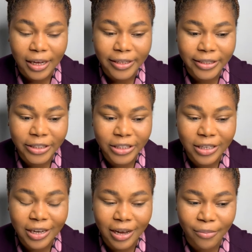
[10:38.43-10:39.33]
she
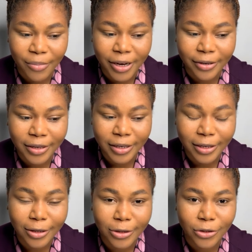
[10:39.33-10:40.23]
coming
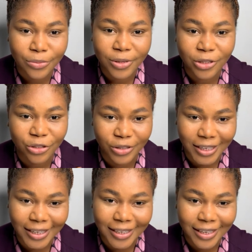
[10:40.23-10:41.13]
to be
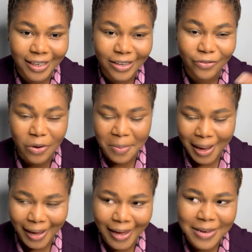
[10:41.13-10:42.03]
trained from my
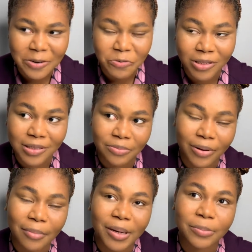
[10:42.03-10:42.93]
end was a
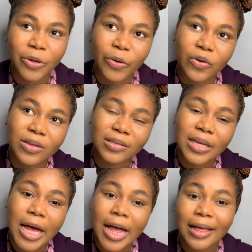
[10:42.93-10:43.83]
problem because
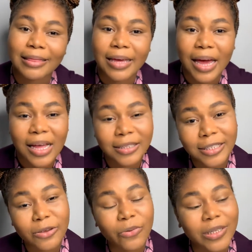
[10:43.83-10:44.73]
the
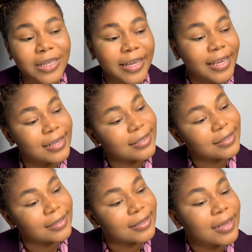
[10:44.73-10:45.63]
auntie was against
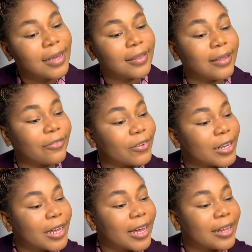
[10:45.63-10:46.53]
it, the
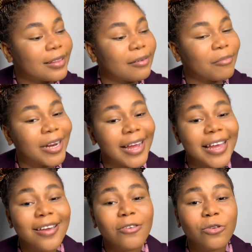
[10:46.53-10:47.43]
father, the mother,
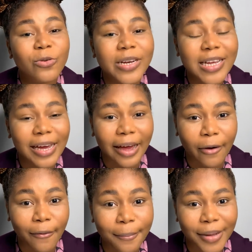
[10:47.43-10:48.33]
including her
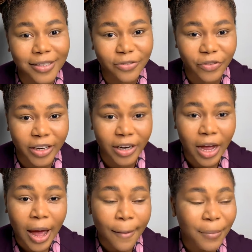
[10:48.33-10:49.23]
own best friend.
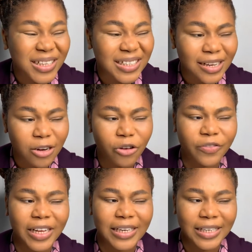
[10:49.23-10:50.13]
But at the end
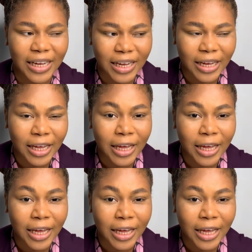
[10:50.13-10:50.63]
of the day,